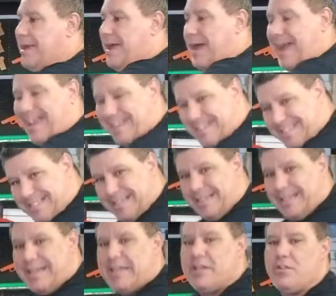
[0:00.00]
I can dig
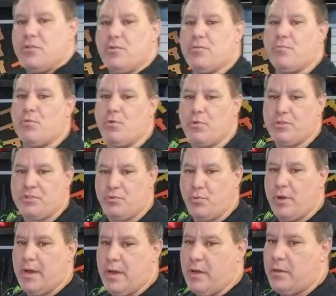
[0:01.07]
it into them more as
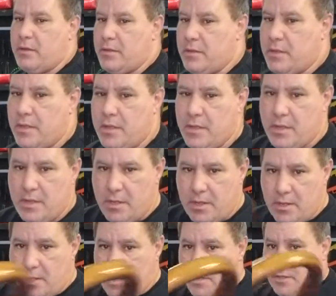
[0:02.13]
well.
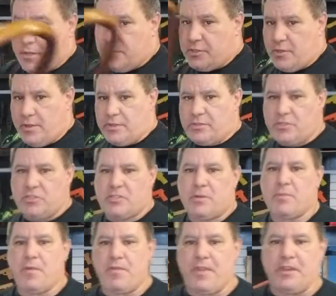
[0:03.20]
So those are some
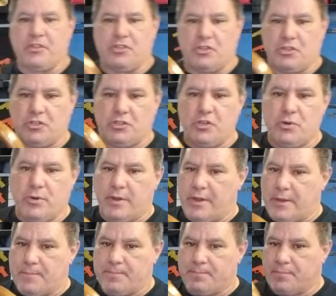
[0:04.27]
of the things you can do with it.